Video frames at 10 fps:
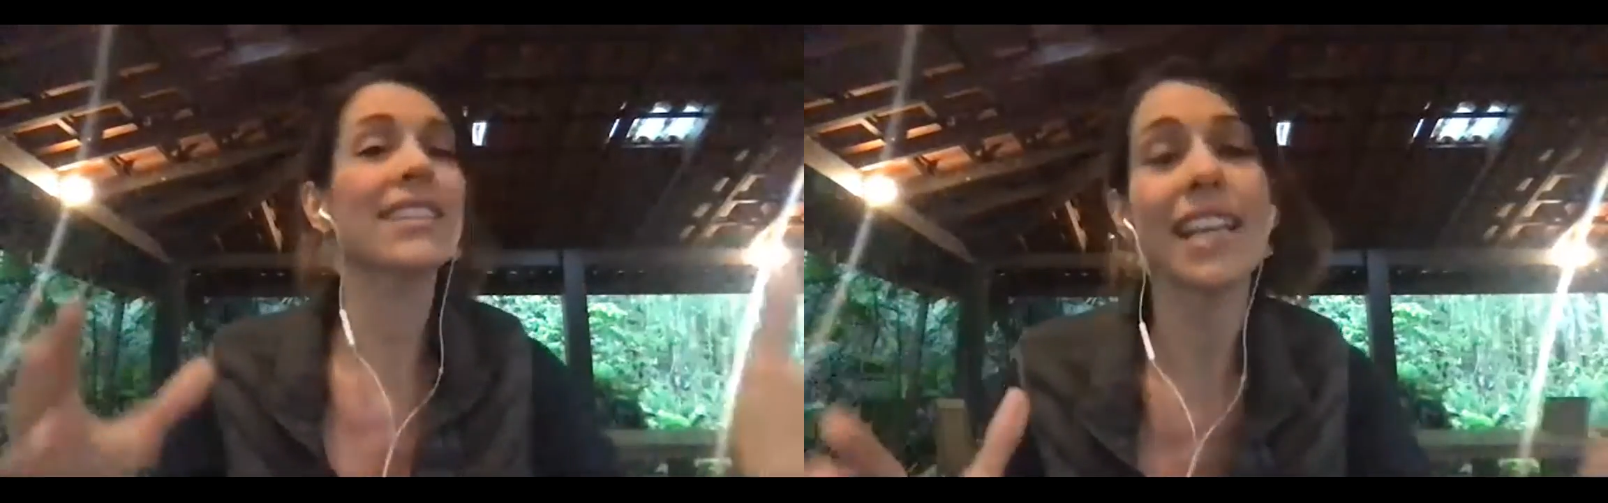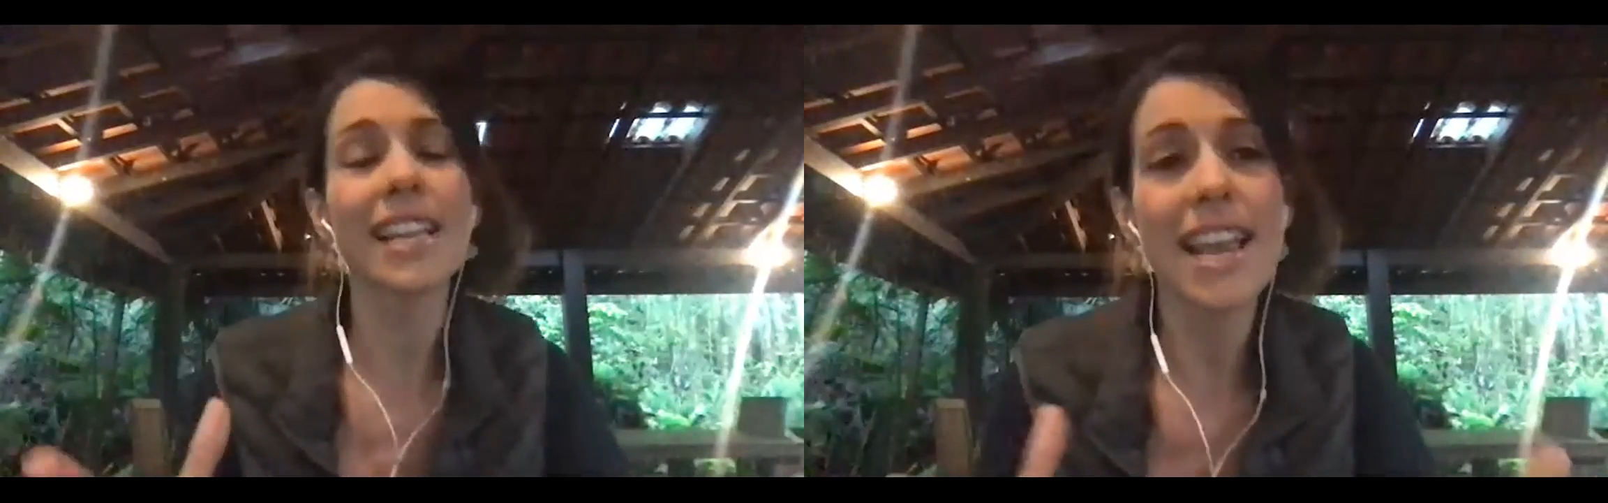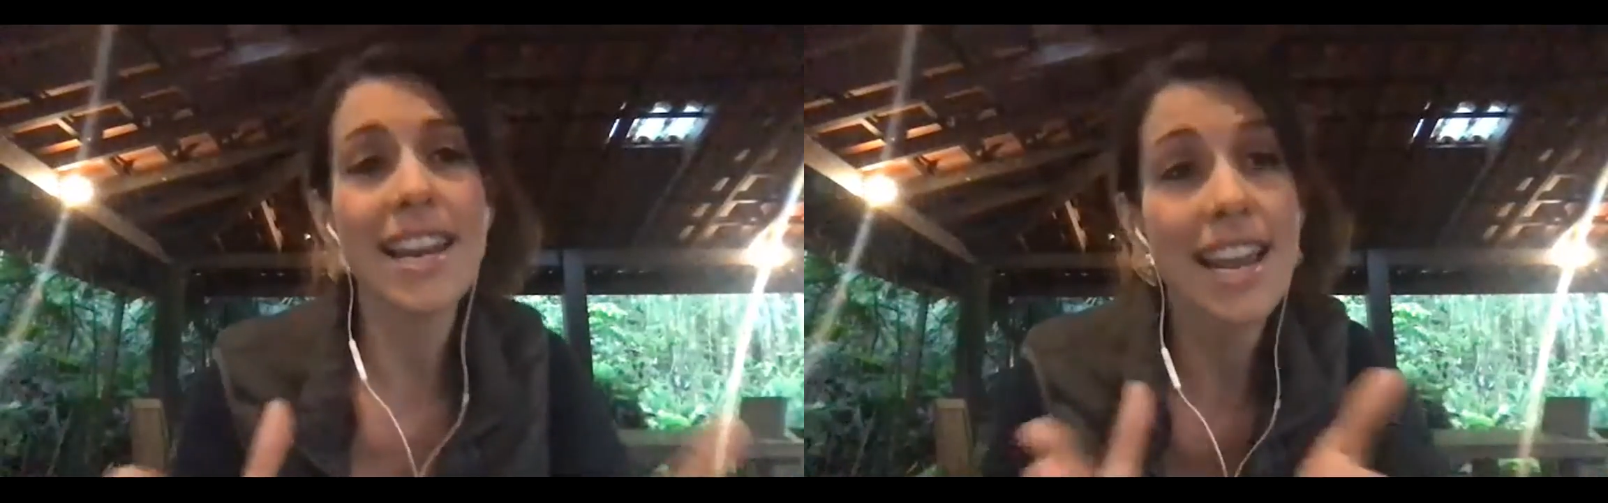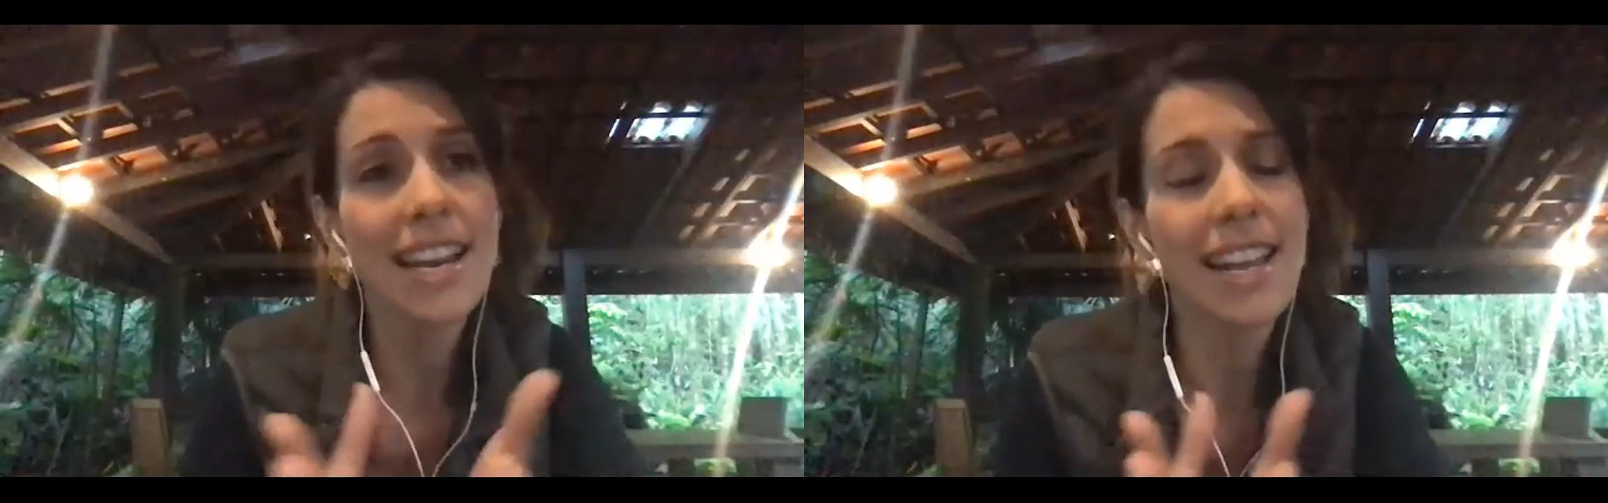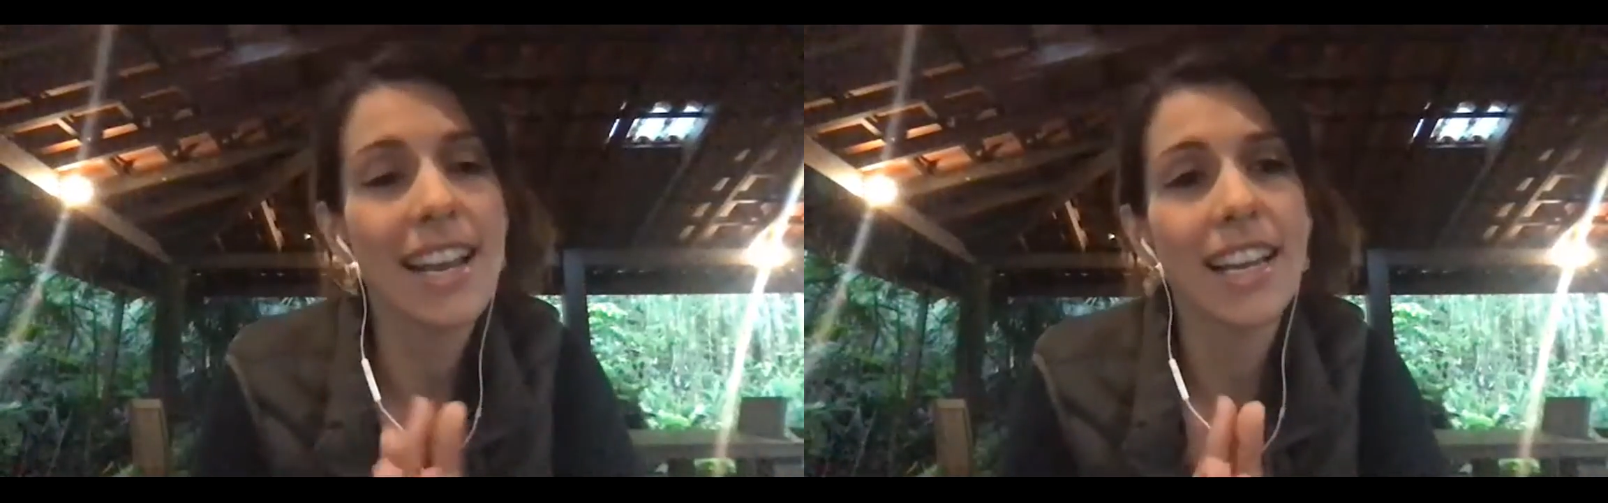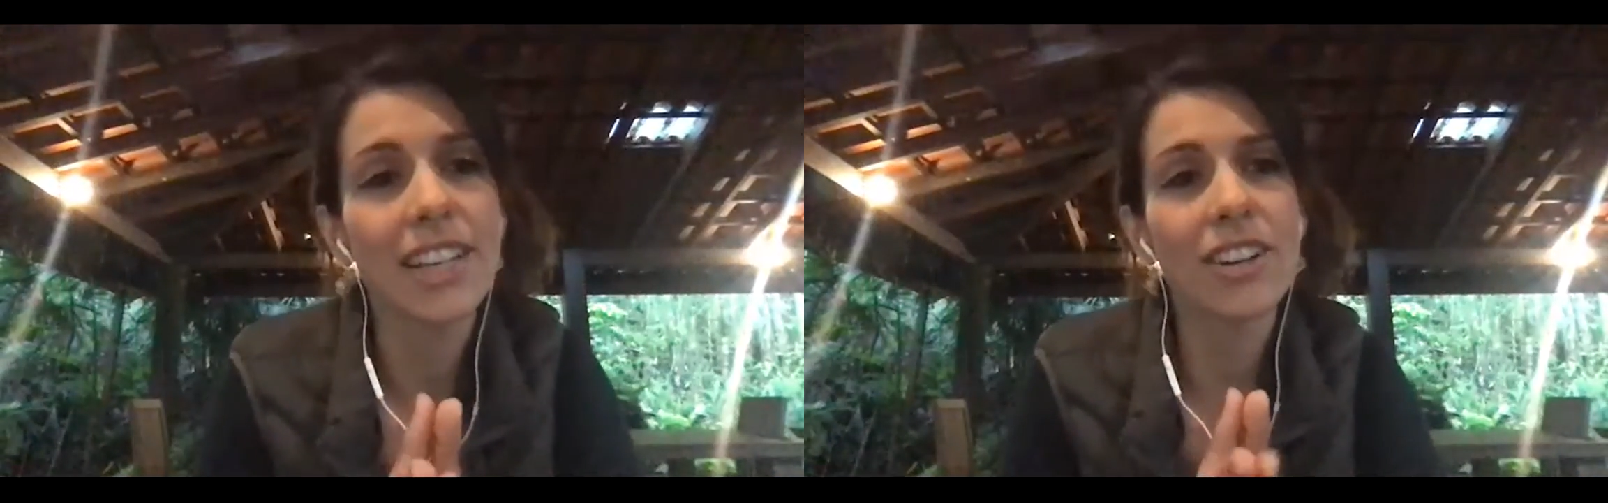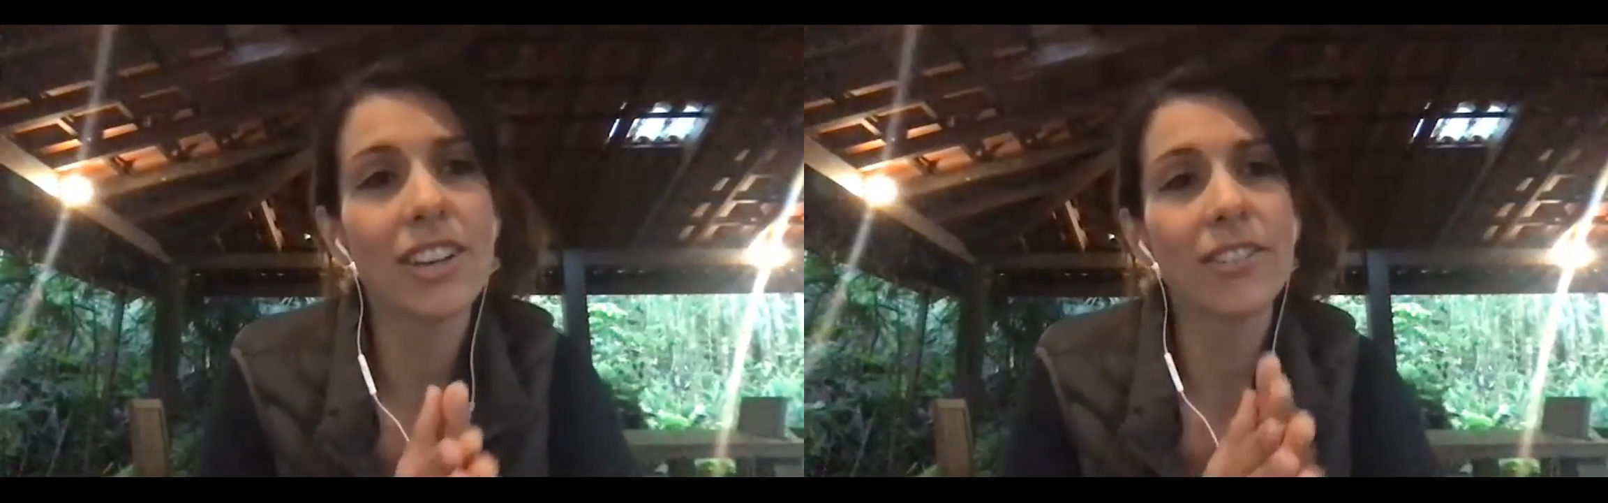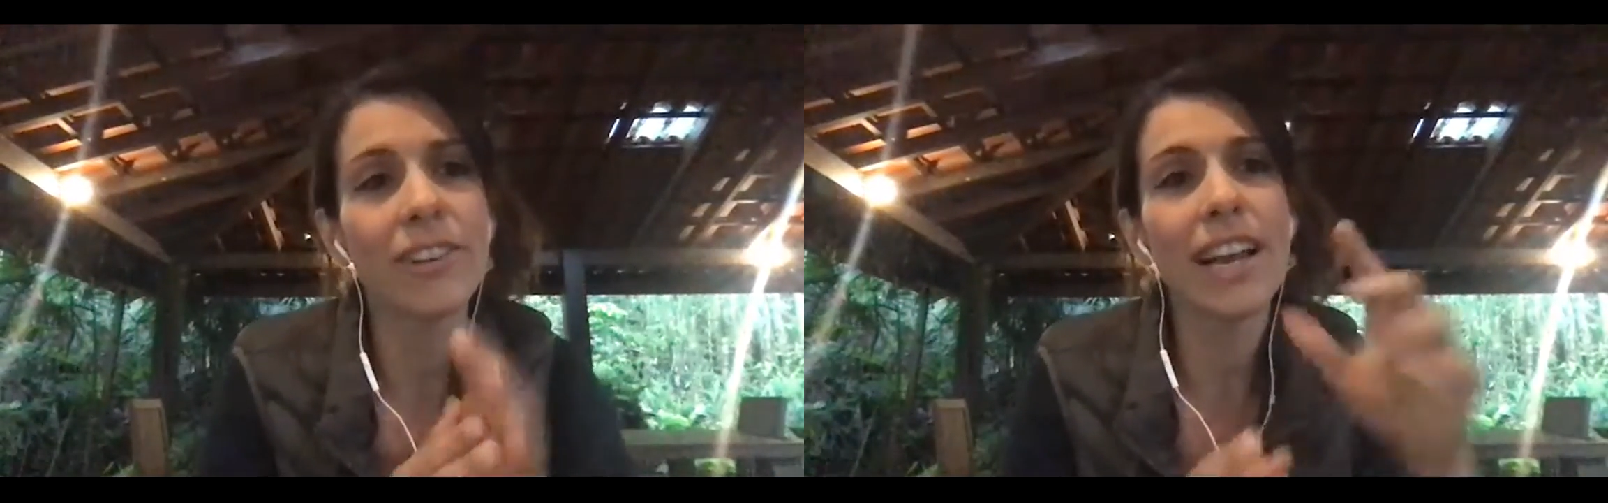And
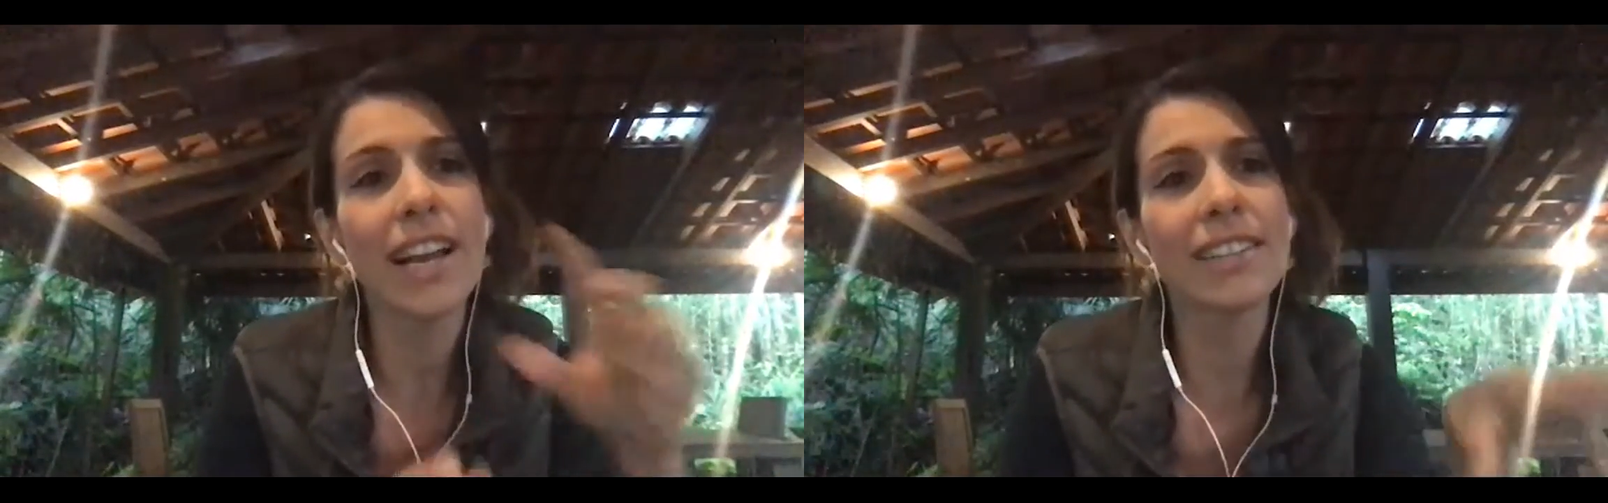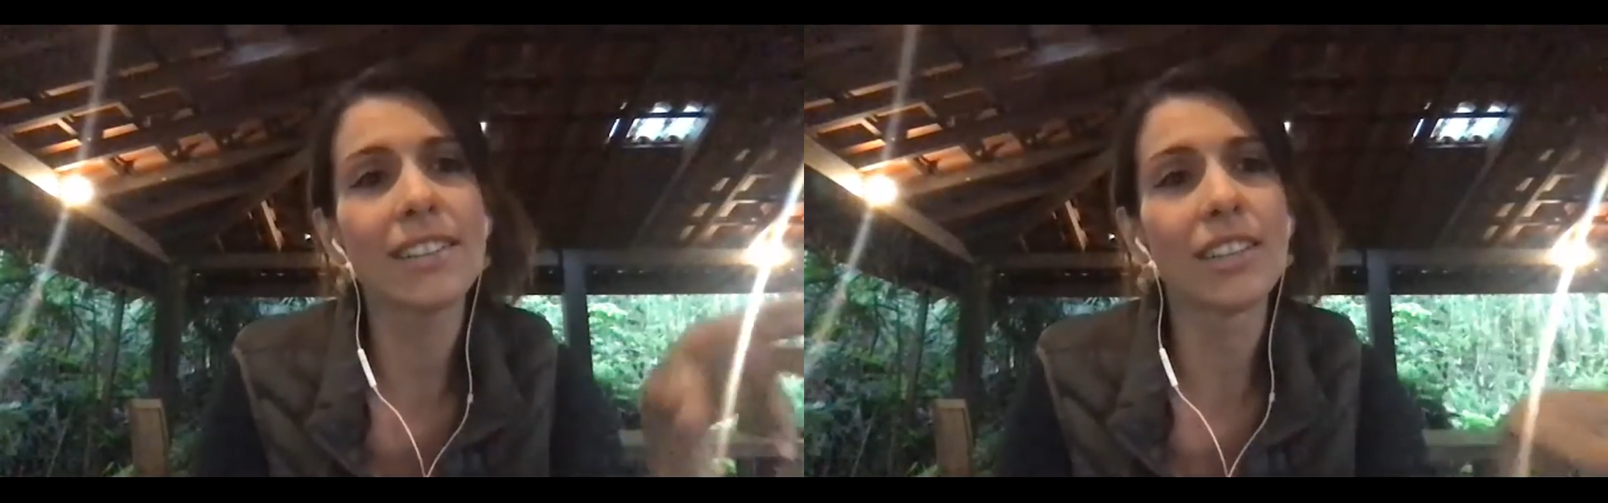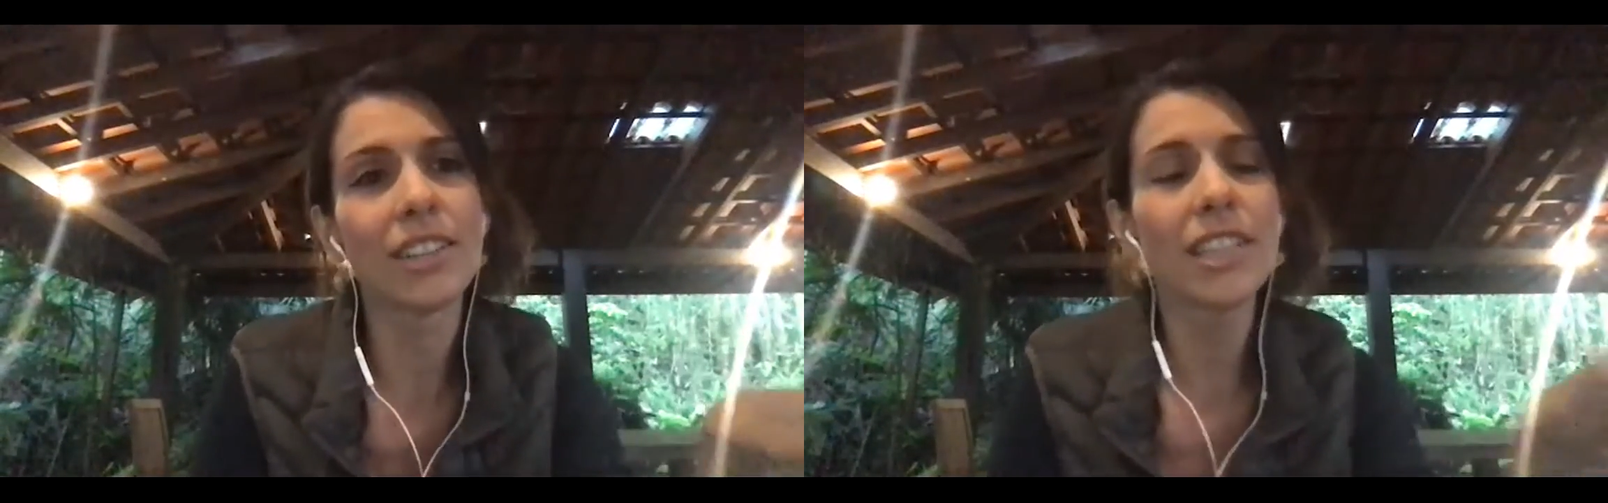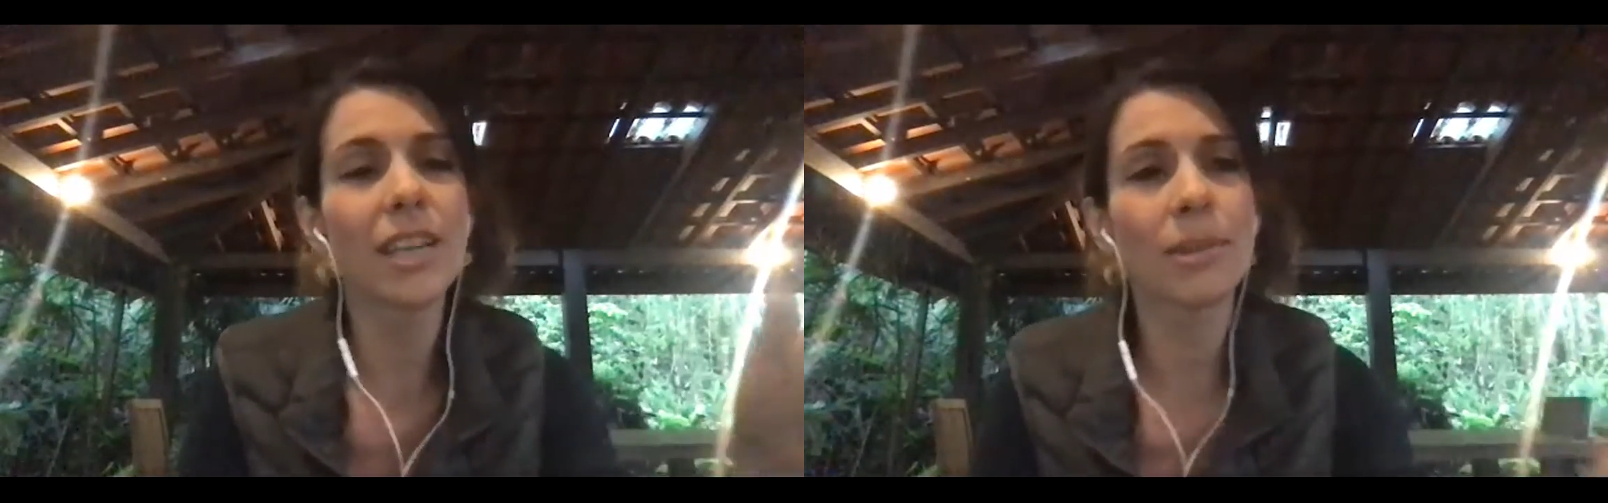if I hadn't learned them